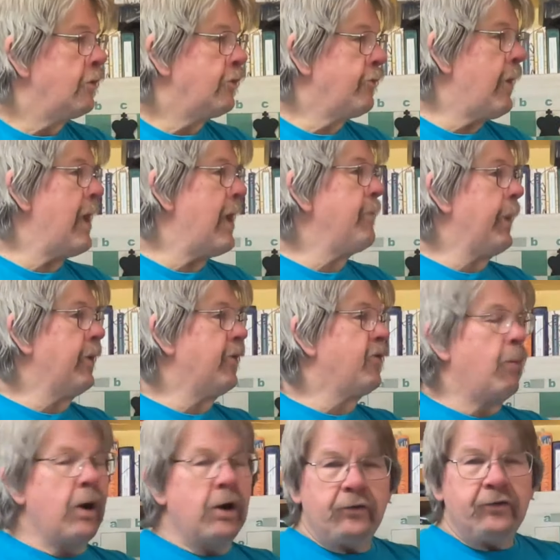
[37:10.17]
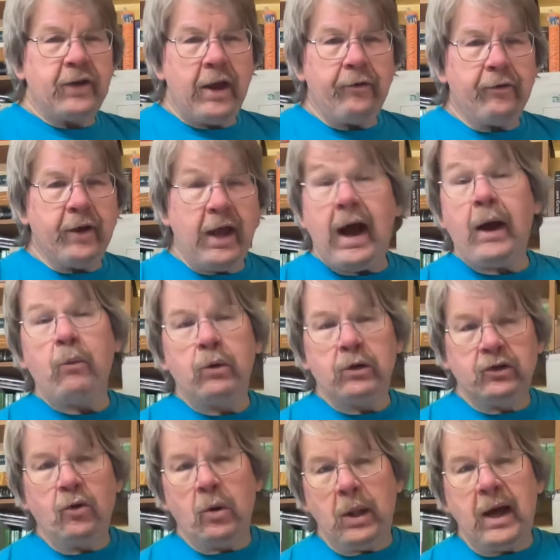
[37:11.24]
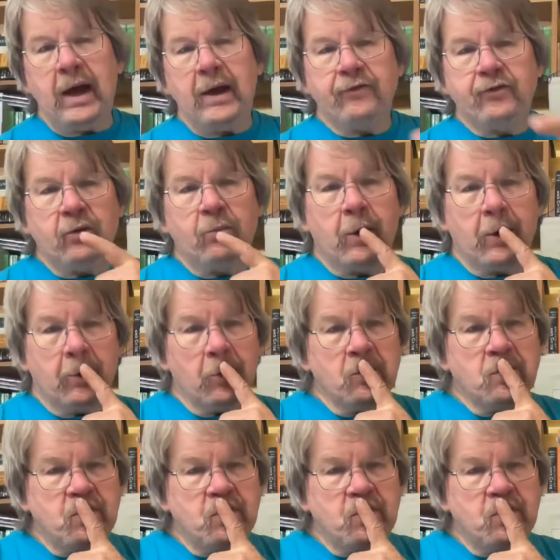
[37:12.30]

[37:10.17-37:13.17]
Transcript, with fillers: criminy tomorrow, Saturday. I will do a live tomorrow.